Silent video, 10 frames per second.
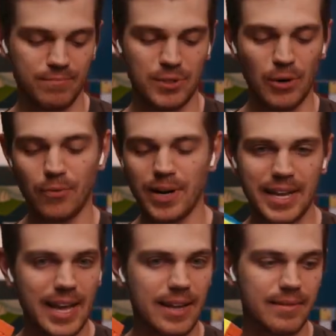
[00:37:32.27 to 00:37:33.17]
don't want to
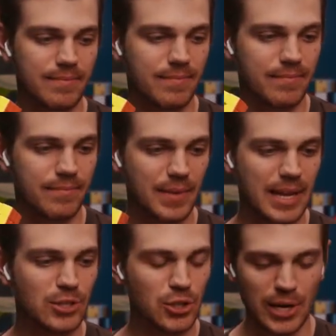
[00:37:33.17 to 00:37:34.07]
get
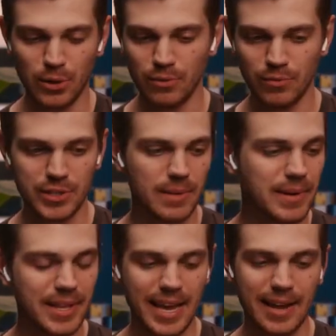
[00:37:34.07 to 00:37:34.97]
in jail for talking
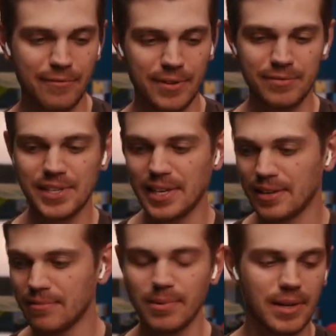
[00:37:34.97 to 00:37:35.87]
about the GAN
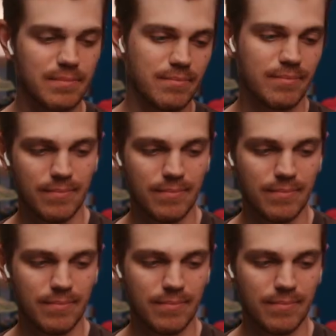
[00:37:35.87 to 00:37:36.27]
15, but